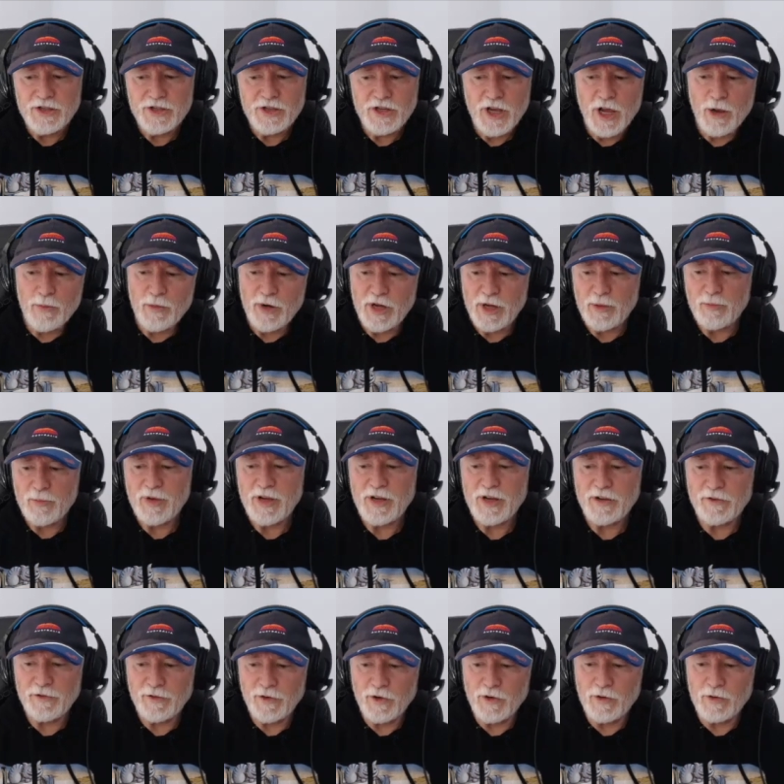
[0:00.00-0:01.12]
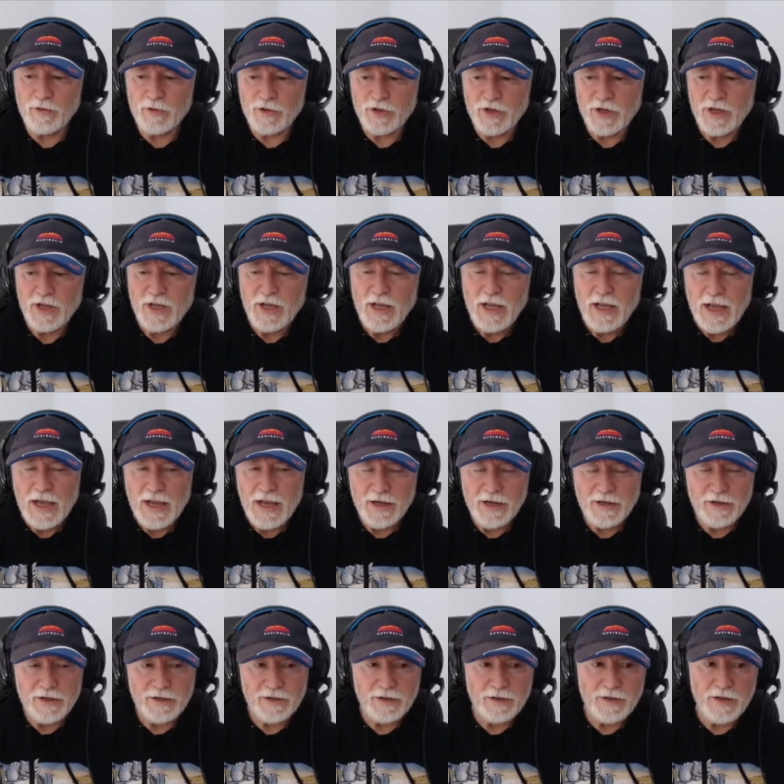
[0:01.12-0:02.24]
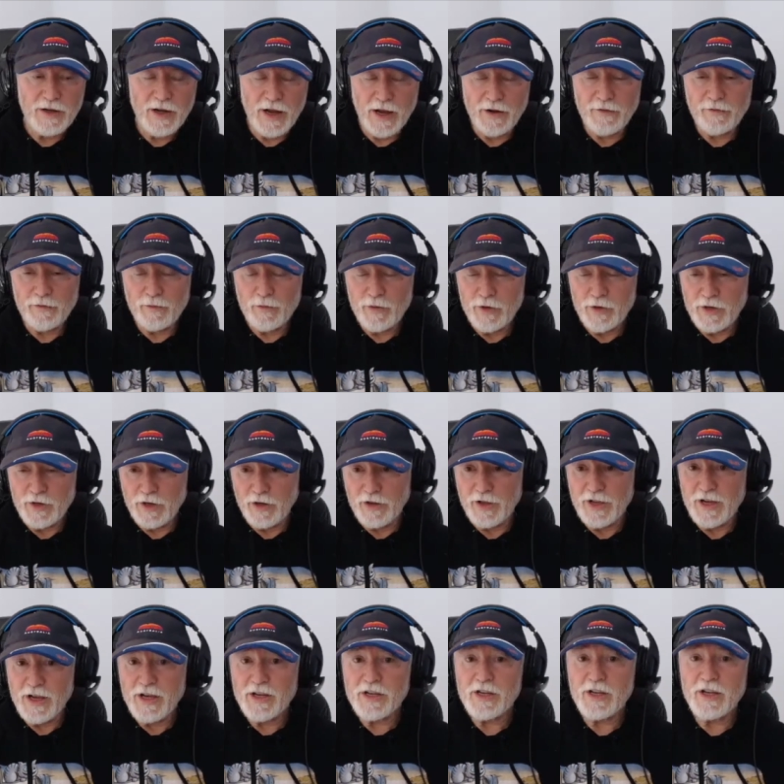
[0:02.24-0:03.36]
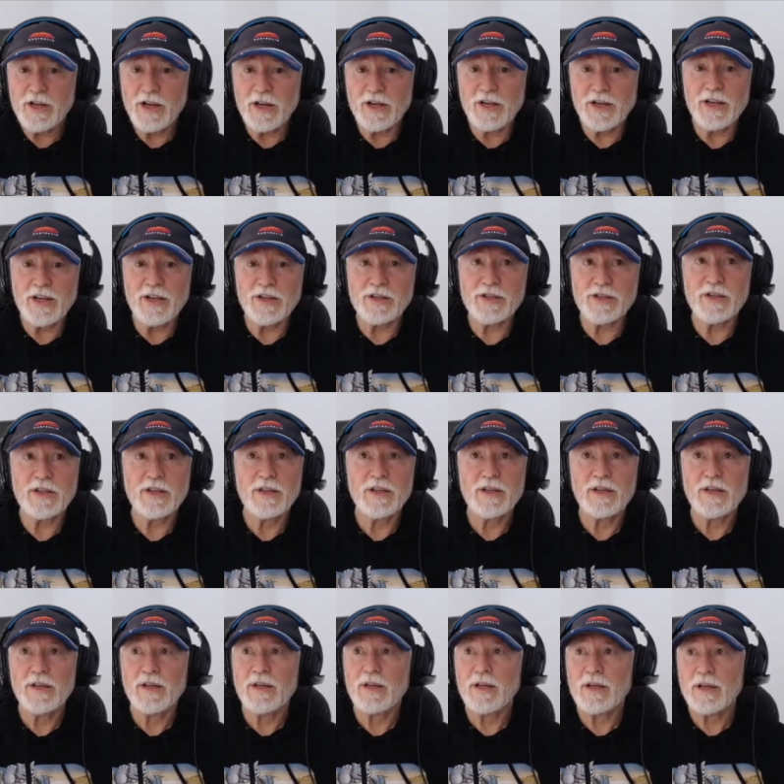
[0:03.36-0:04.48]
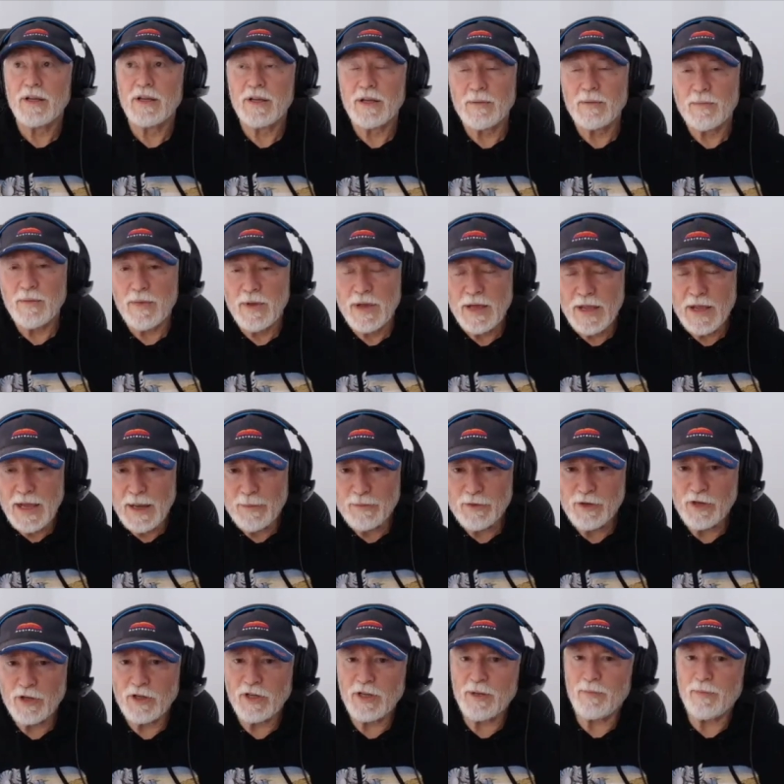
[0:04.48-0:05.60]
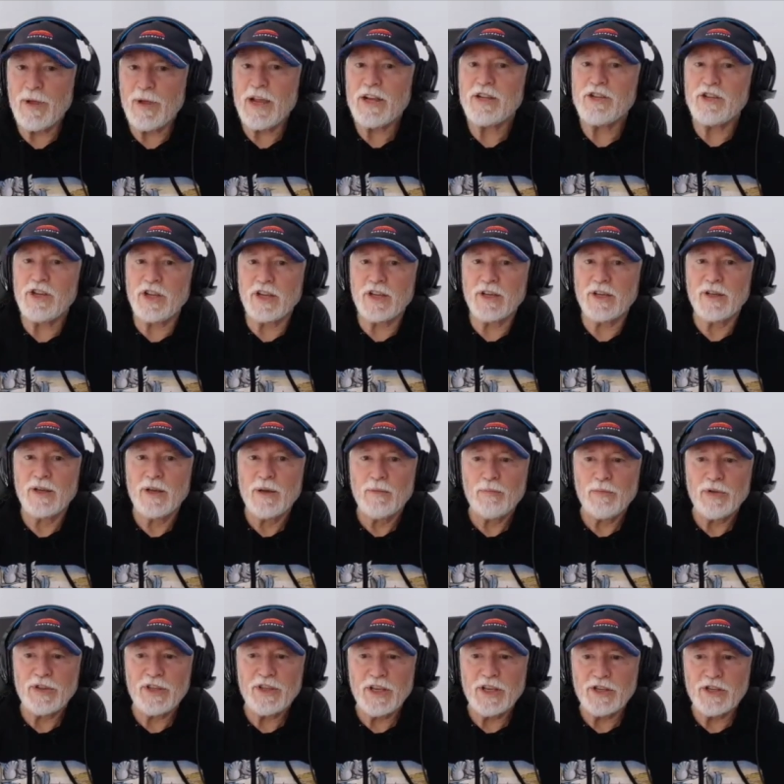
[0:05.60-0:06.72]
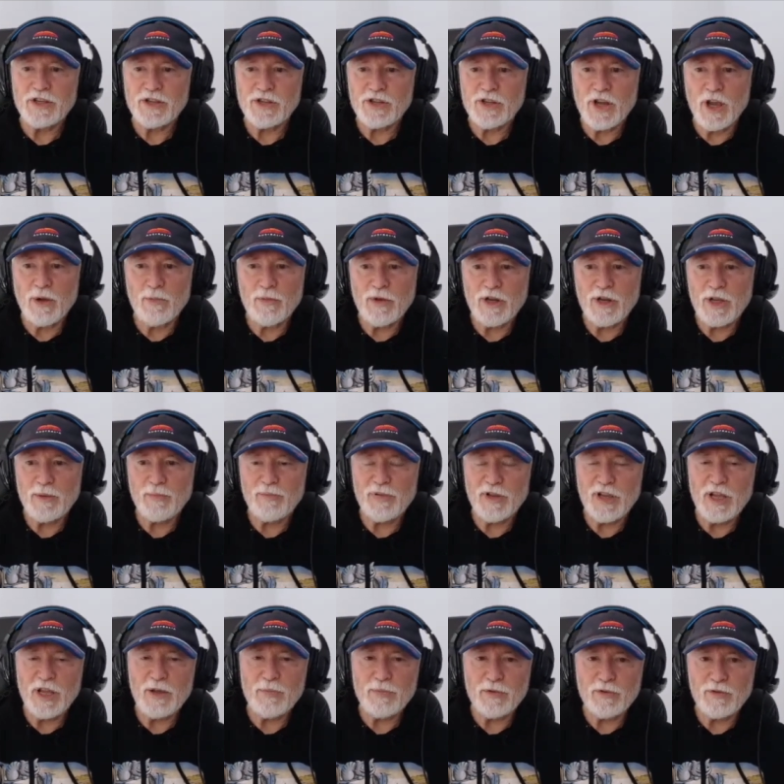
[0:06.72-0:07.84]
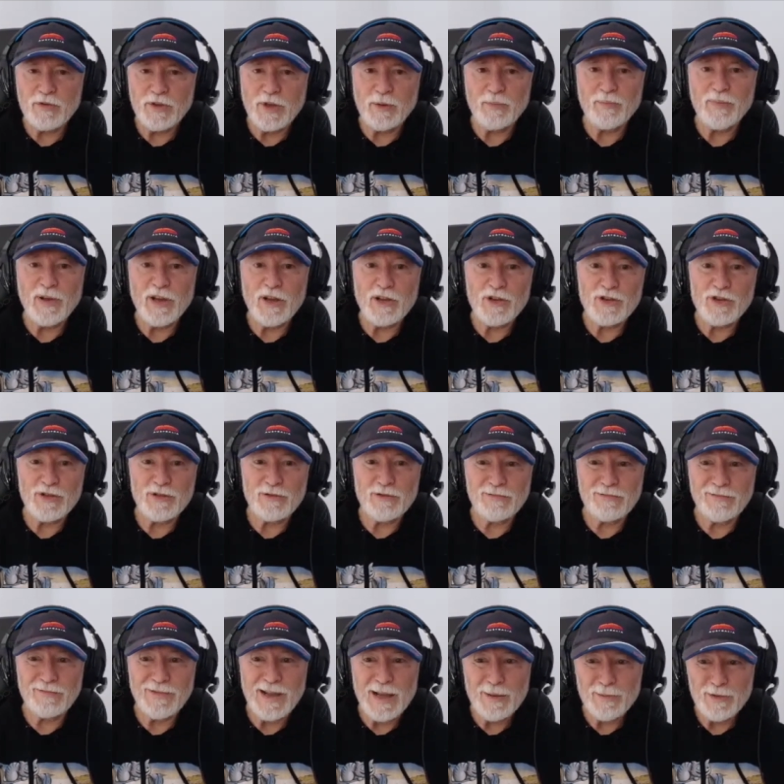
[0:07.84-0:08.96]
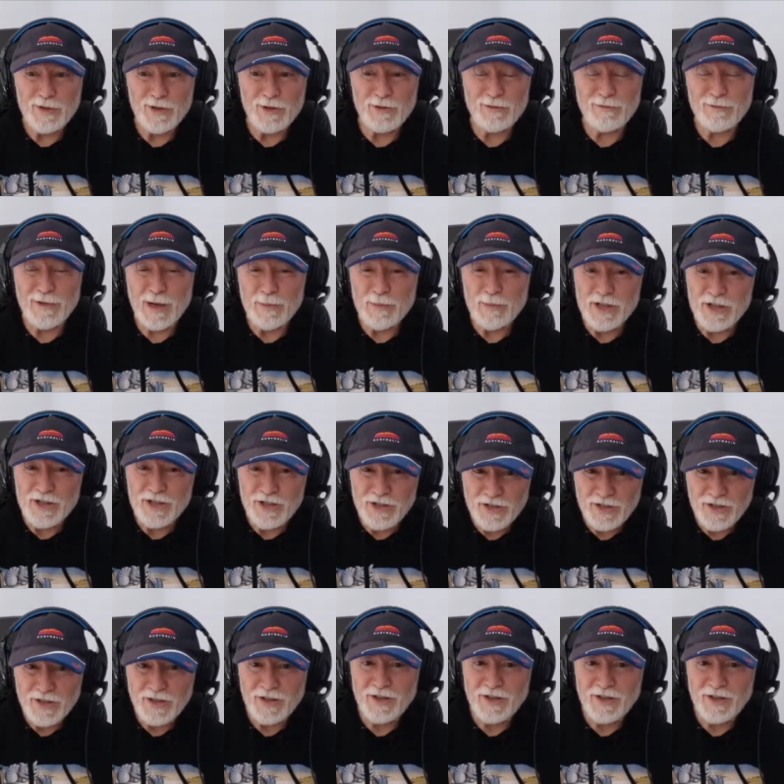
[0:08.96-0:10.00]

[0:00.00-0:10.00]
so many pitfalls, and you know, and, you know, the internet is absolutely magic, but there's so many people that post absolute rubbish